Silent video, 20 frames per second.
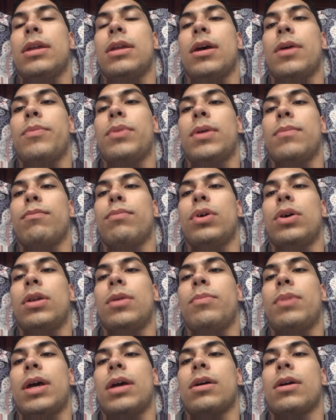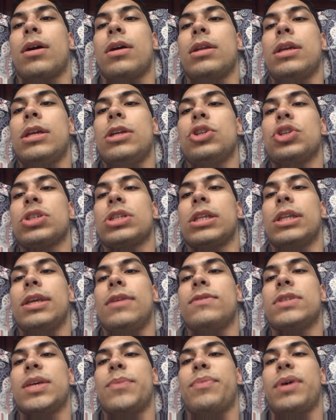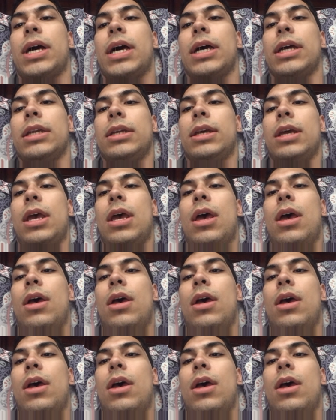it up and put it back on. He just leaves it behind.